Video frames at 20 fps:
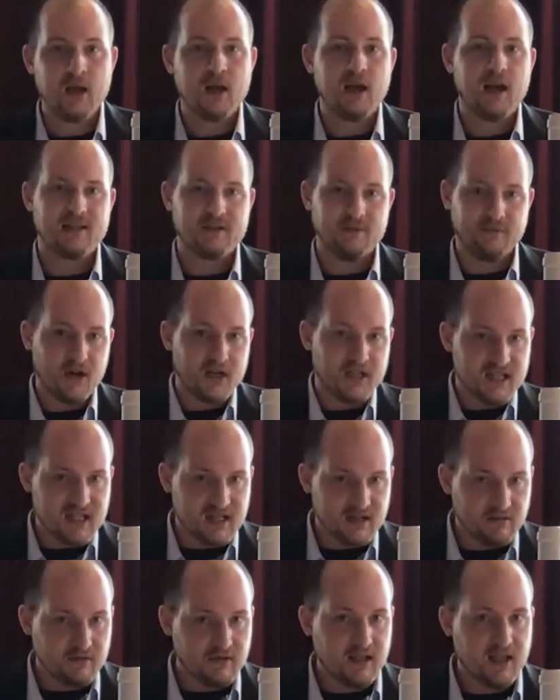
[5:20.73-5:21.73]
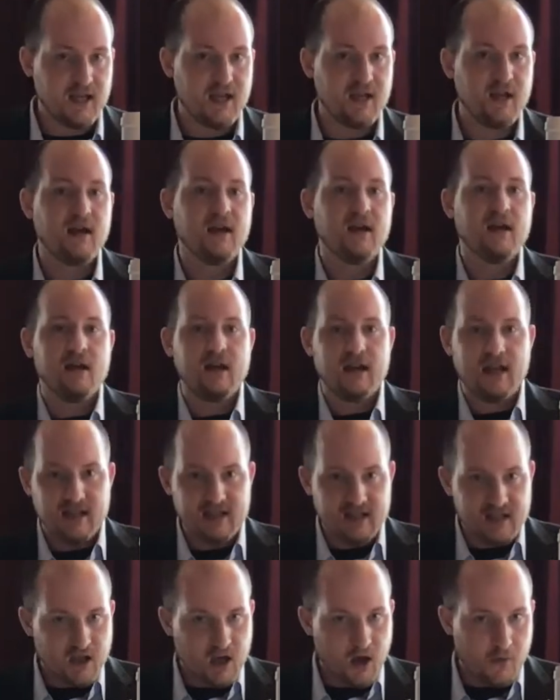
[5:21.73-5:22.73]
It's a very silky,
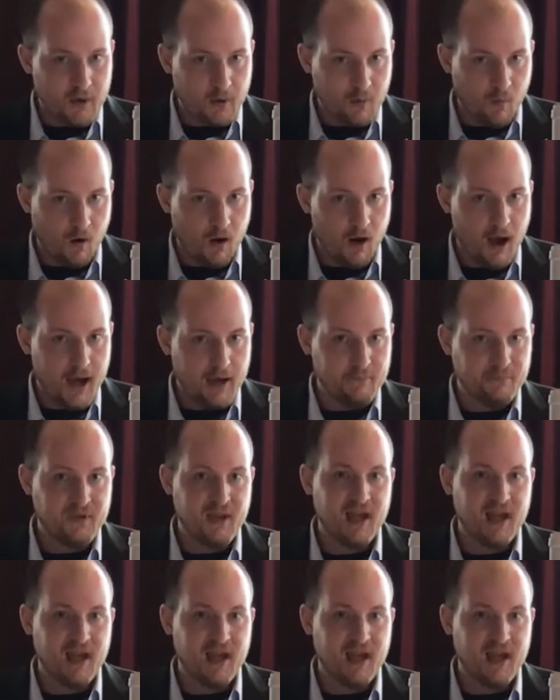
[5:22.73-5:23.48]
easygoing wine.